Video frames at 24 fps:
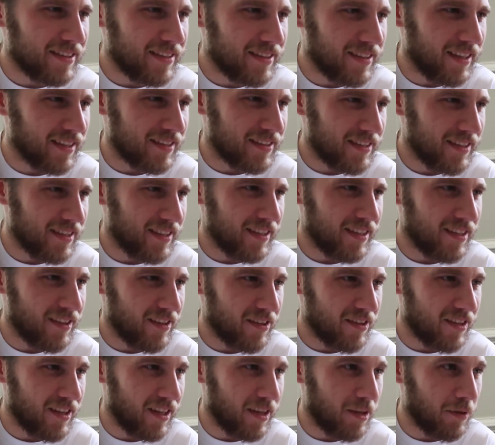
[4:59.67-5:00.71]
it's like sitting
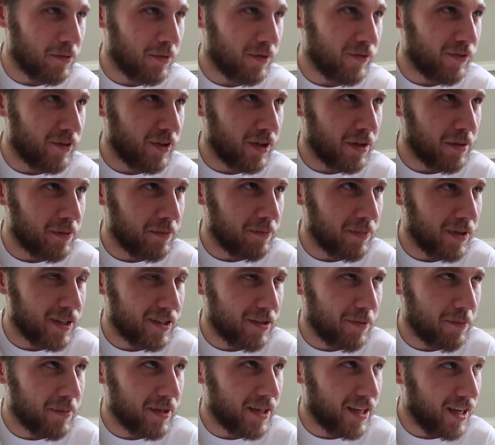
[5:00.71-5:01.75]
here thinking before I
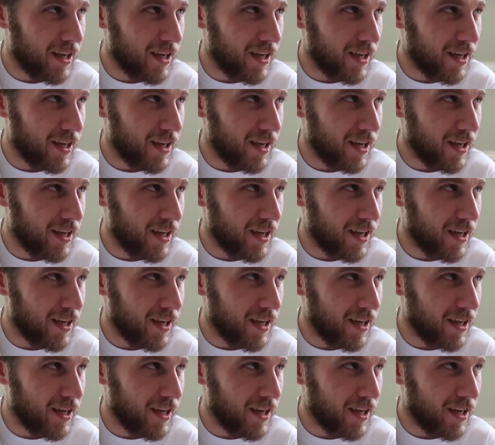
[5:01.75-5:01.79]
picked up the